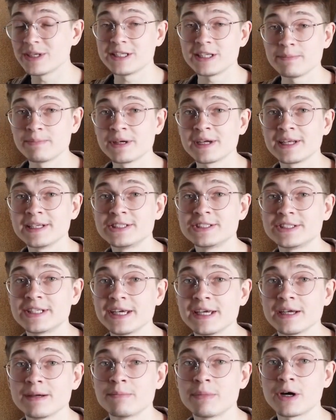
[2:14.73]
typically
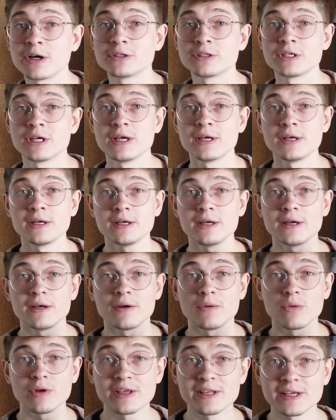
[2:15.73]
say about
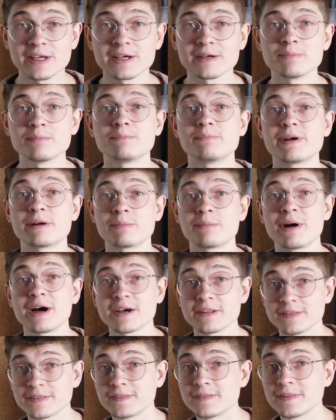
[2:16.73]
income per
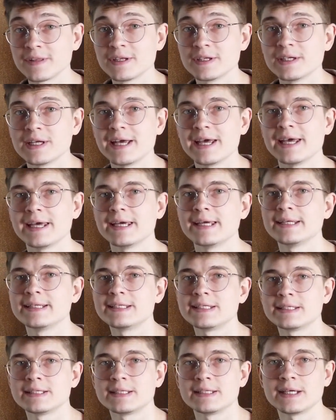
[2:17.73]
month.
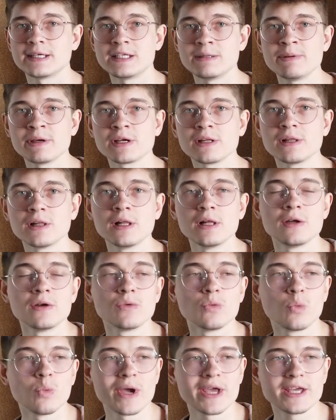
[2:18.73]
And a typical
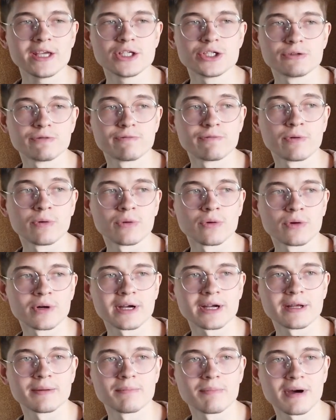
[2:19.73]
wage
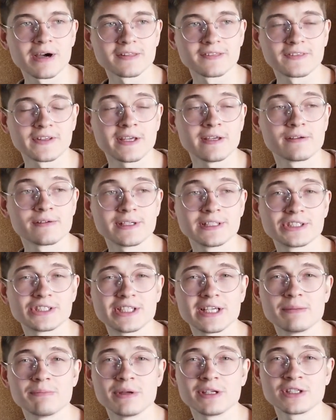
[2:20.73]
for a month here in
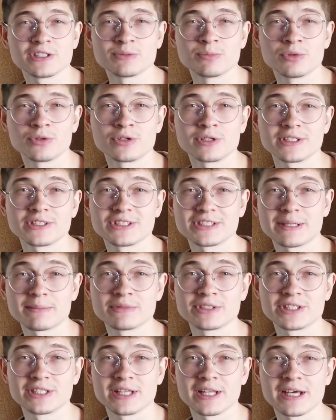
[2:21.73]
St. Petersburg is
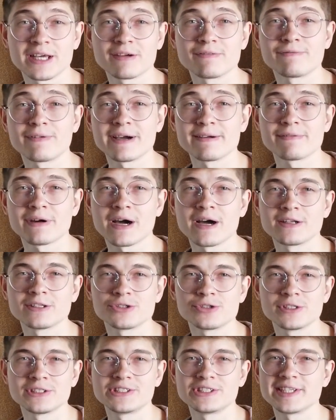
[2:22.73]
something like
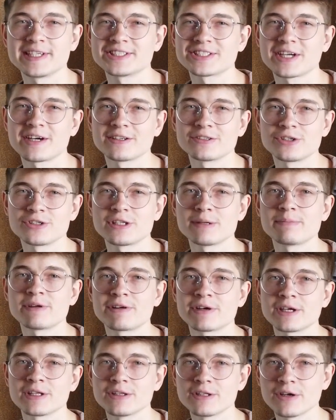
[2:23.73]
500, 600
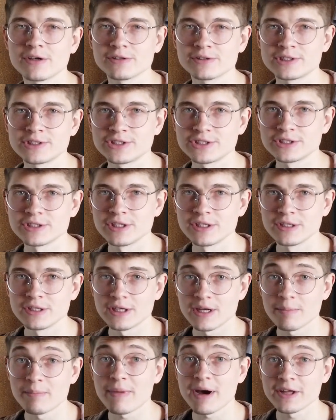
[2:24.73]
American dollars
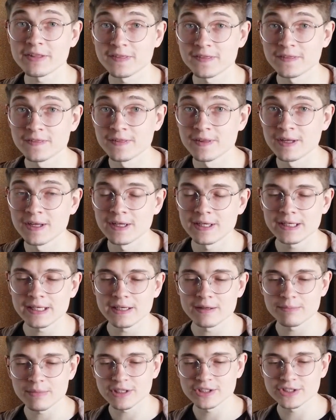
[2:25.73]
a month.
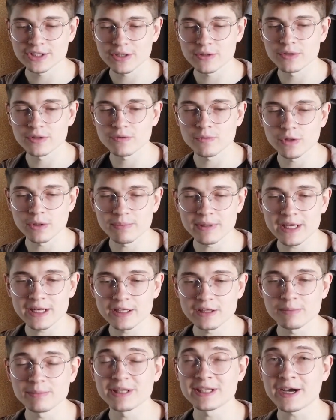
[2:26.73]
In Moscow it will be a
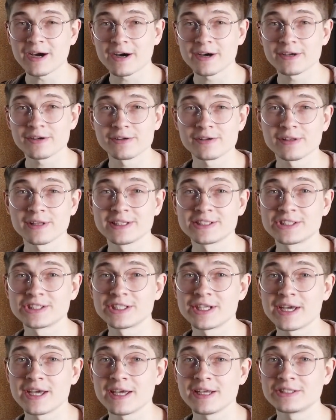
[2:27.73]
little bit higher, let's
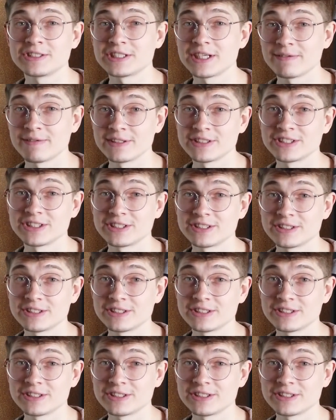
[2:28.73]
say seven